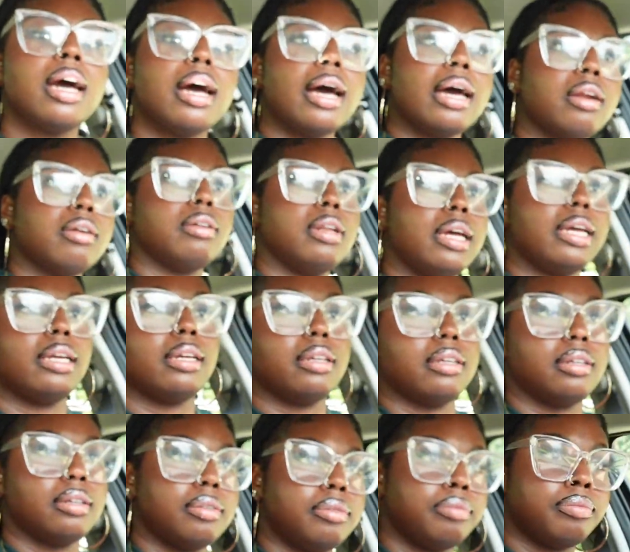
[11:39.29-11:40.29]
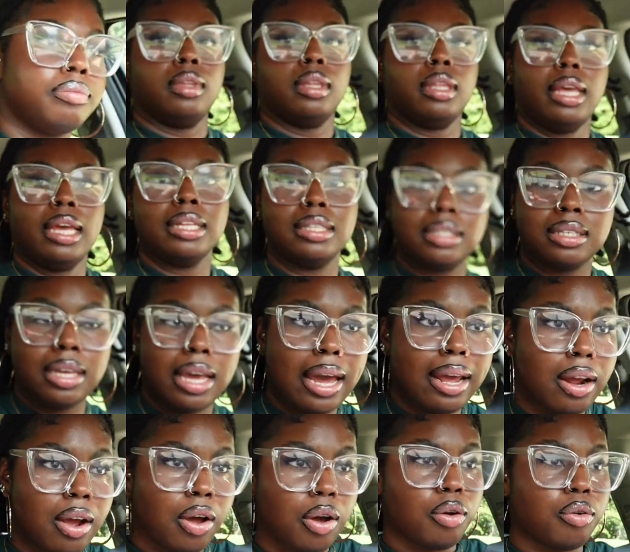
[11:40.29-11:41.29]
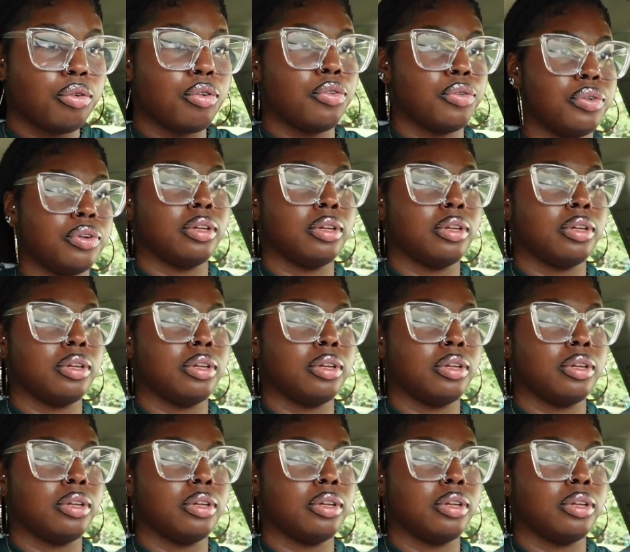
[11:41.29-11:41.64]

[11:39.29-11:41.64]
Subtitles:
I don't like it. It's ghetto,